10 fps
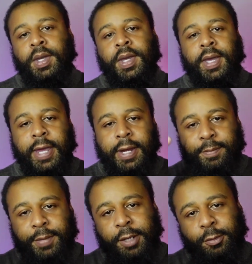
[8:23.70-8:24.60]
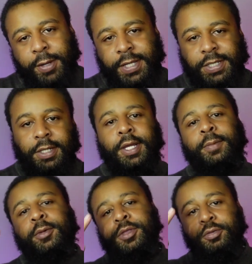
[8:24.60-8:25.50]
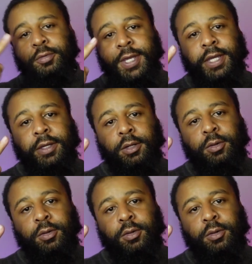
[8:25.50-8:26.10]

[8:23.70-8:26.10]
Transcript: And a big reason, number 3,